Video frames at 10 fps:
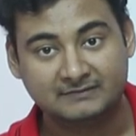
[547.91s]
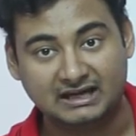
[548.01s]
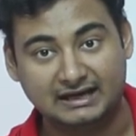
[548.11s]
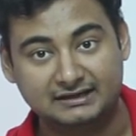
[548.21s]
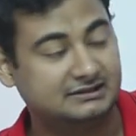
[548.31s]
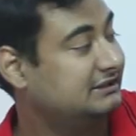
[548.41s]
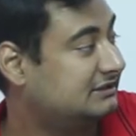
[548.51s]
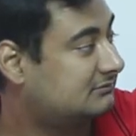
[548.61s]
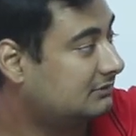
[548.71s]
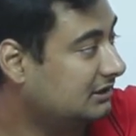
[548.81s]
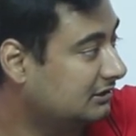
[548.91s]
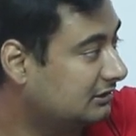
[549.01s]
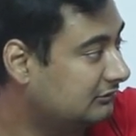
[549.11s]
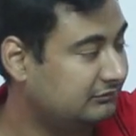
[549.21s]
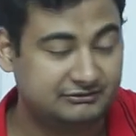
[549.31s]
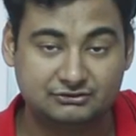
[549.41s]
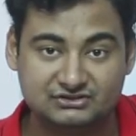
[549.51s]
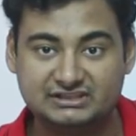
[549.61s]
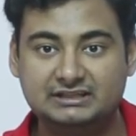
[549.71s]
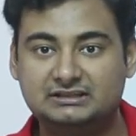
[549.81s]
and it uh, if you
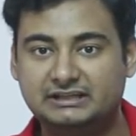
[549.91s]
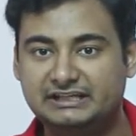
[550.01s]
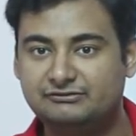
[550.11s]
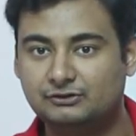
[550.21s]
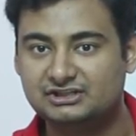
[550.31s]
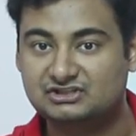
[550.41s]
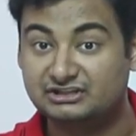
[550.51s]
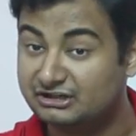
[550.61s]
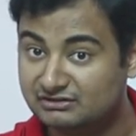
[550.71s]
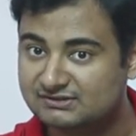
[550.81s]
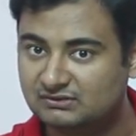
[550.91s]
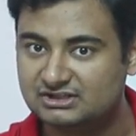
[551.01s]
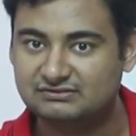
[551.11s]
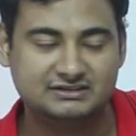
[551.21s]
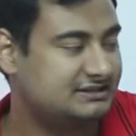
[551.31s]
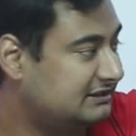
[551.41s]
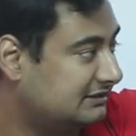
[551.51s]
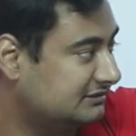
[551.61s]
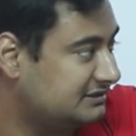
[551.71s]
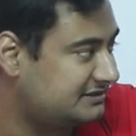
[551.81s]
see the any footage continuous footage of this
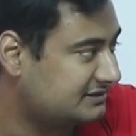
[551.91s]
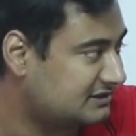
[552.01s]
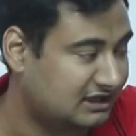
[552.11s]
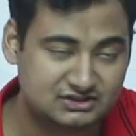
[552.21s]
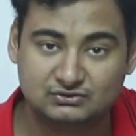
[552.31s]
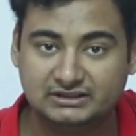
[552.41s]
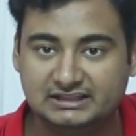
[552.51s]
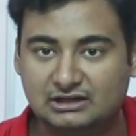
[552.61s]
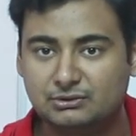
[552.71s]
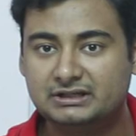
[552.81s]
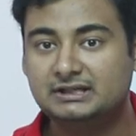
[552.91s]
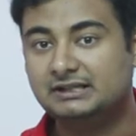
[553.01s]
that this starts to leak out